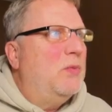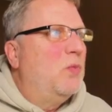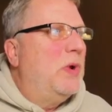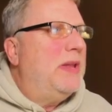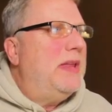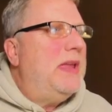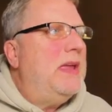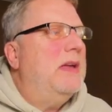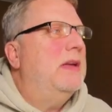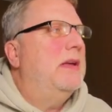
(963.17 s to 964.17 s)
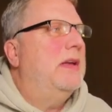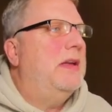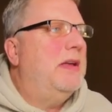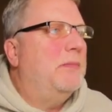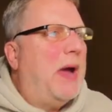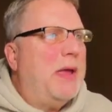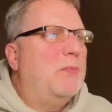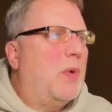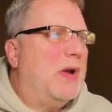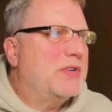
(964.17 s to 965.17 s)
really, my
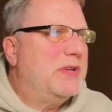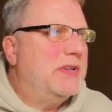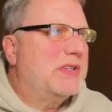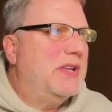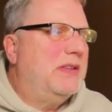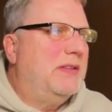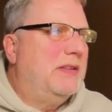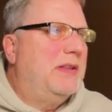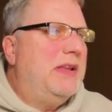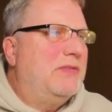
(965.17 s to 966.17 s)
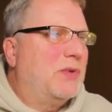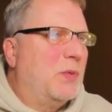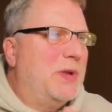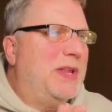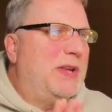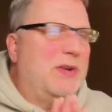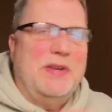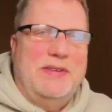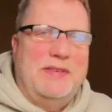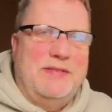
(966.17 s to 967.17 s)
impression is it leaves a really
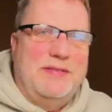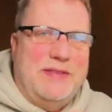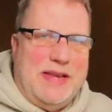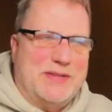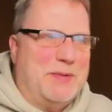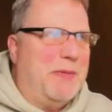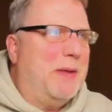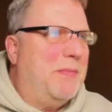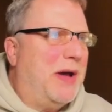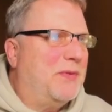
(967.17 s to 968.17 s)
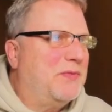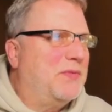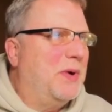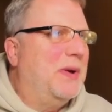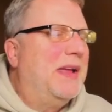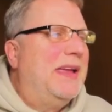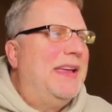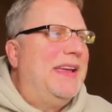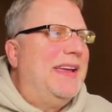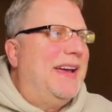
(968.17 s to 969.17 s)
good taste in my mouth for
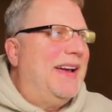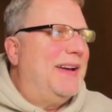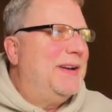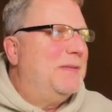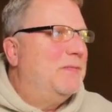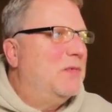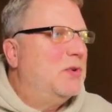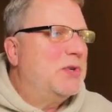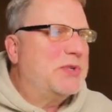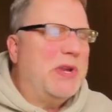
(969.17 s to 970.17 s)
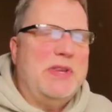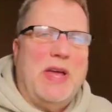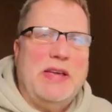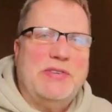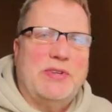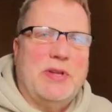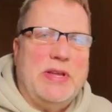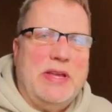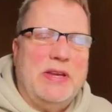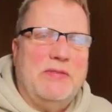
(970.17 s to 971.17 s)
just a nice,
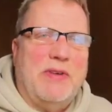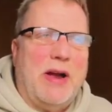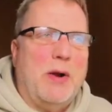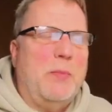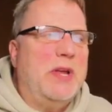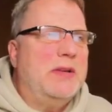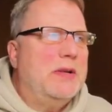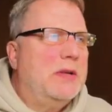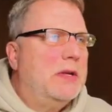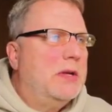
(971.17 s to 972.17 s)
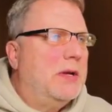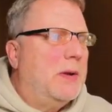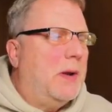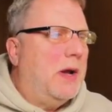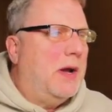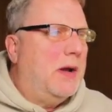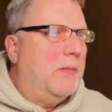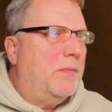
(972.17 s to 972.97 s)
clean environment, a